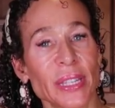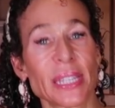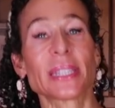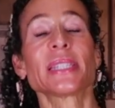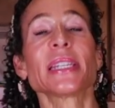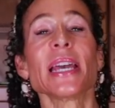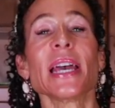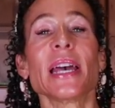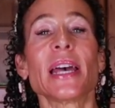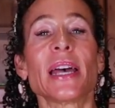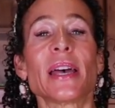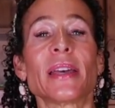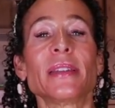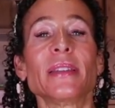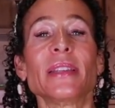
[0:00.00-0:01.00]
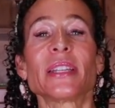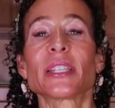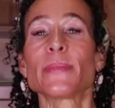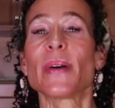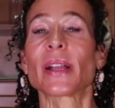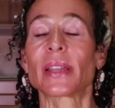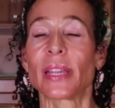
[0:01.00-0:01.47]
Instead,
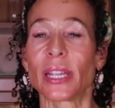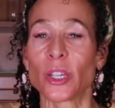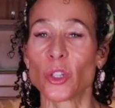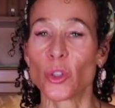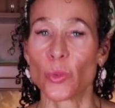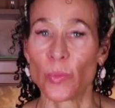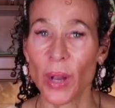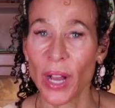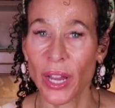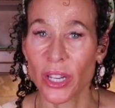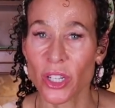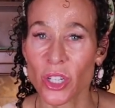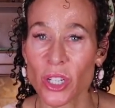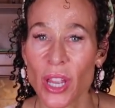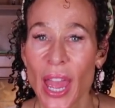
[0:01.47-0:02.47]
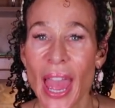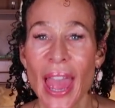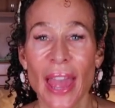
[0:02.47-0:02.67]
it's about getting too much.